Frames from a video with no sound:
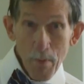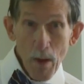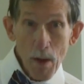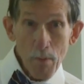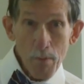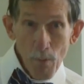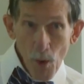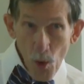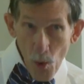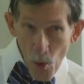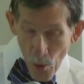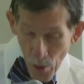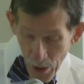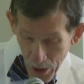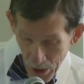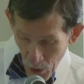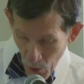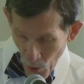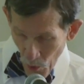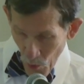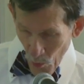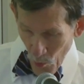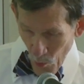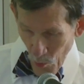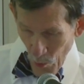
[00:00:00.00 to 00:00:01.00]

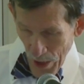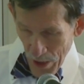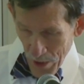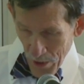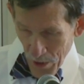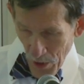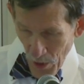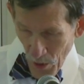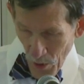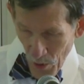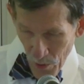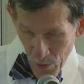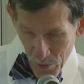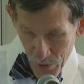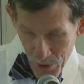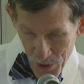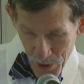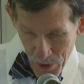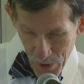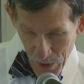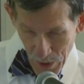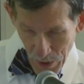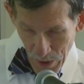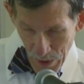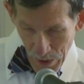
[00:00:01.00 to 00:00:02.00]
memorial
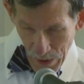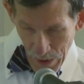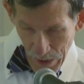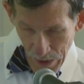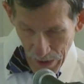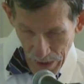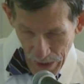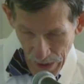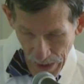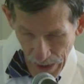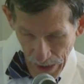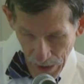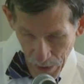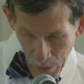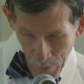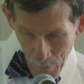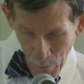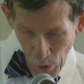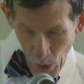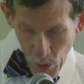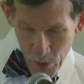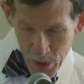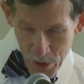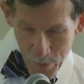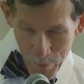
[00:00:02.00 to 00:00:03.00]
windows, and the
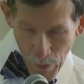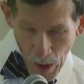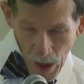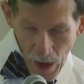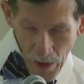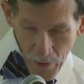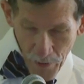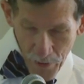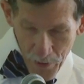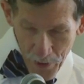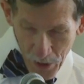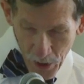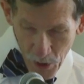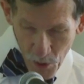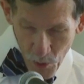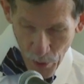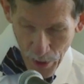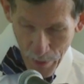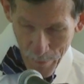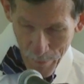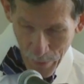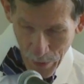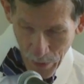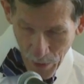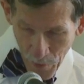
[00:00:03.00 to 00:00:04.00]
most modern
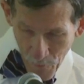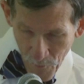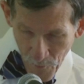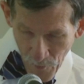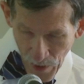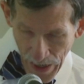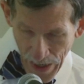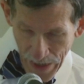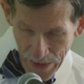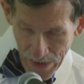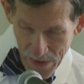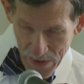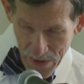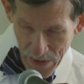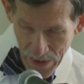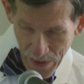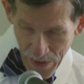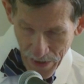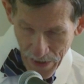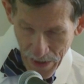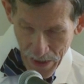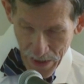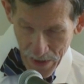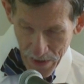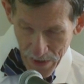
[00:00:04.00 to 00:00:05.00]
equipment of lights
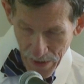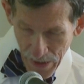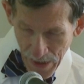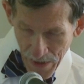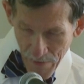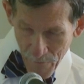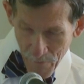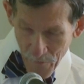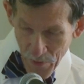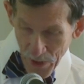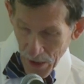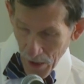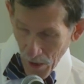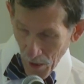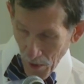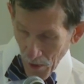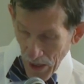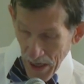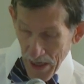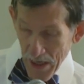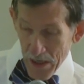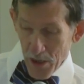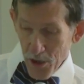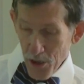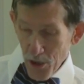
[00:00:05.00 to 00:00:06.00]
and heat and
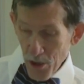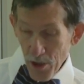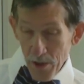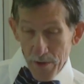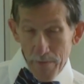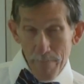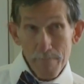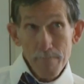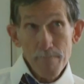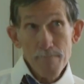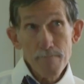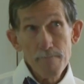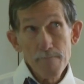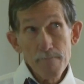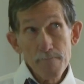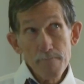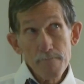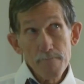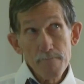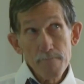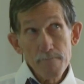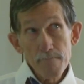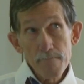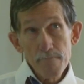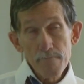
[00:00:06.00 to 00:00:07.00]
ventilation,
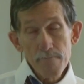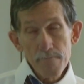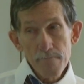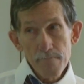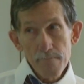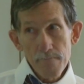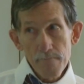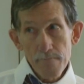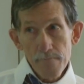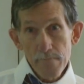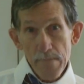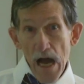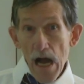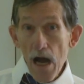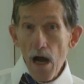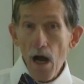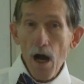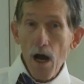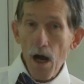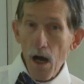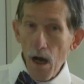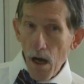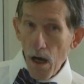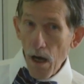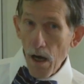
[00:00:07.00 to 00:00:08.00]

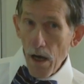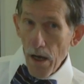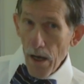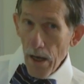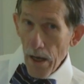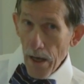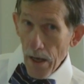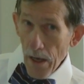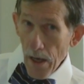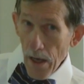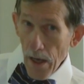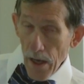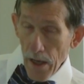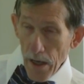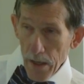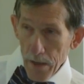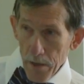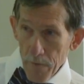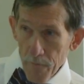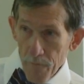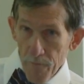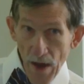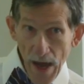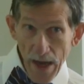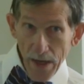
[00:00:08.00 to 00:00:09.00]

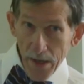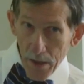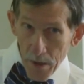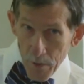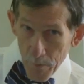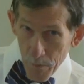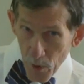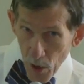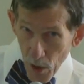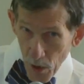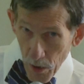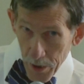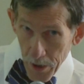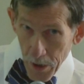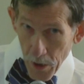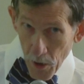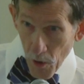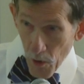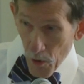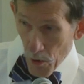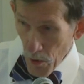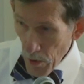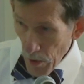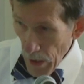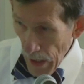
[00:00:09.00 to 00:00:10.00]
and vacuum cleaner